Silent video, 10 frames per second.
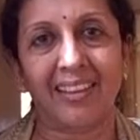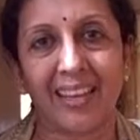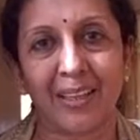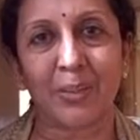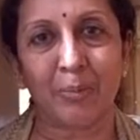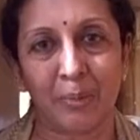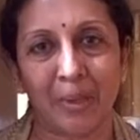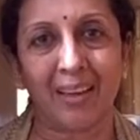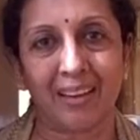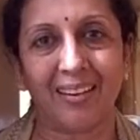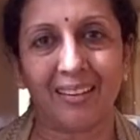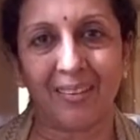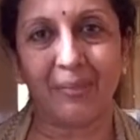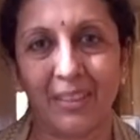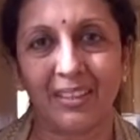index we
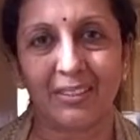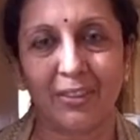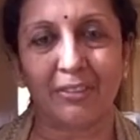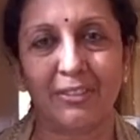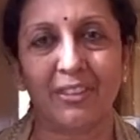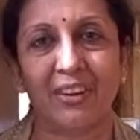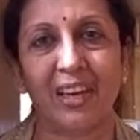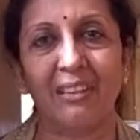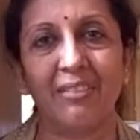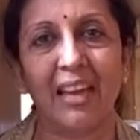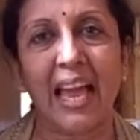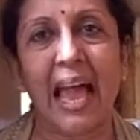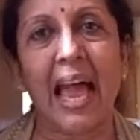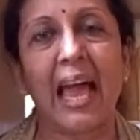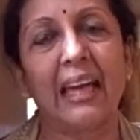sort of derive,
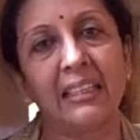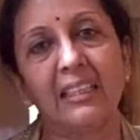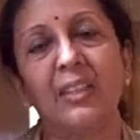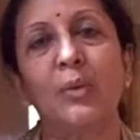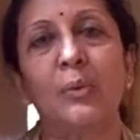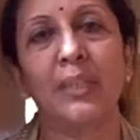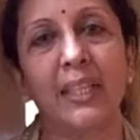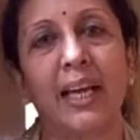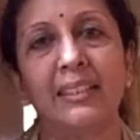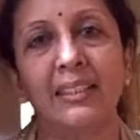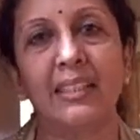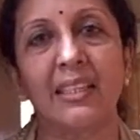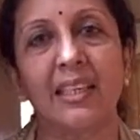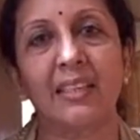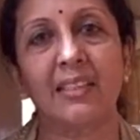and include the other
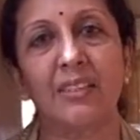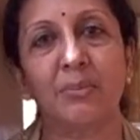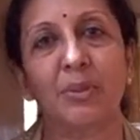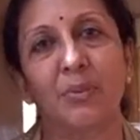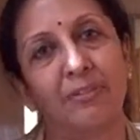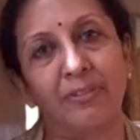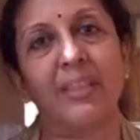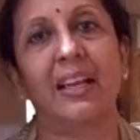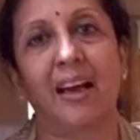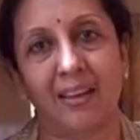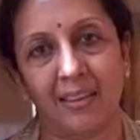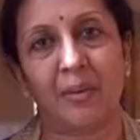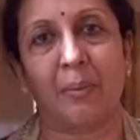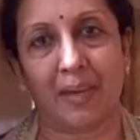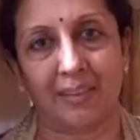indicators which we feel are
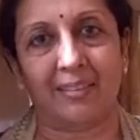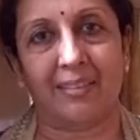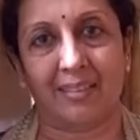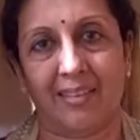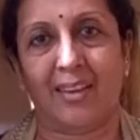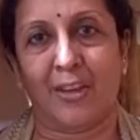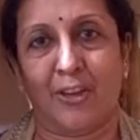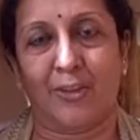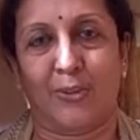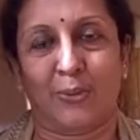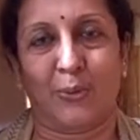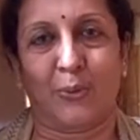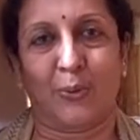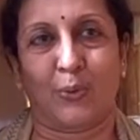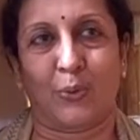required.
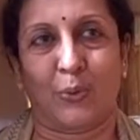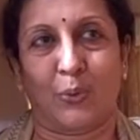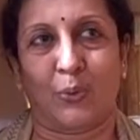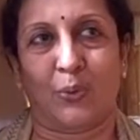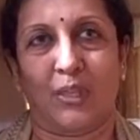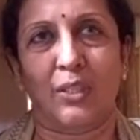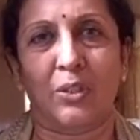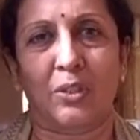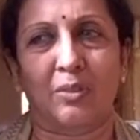So it